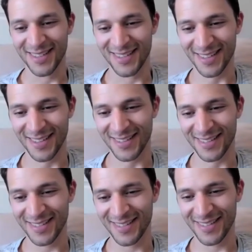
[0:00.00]
to,
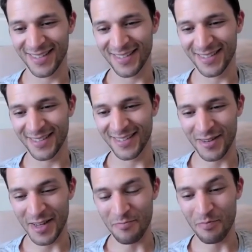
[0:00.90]
you know,
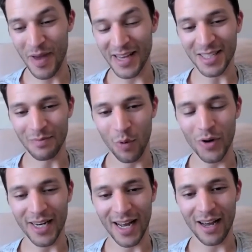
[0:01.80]
he basically
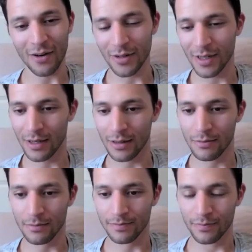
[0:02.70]
pointed out
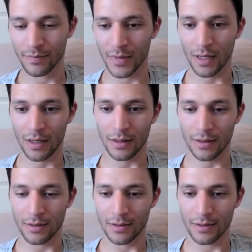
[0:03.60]
um, uh,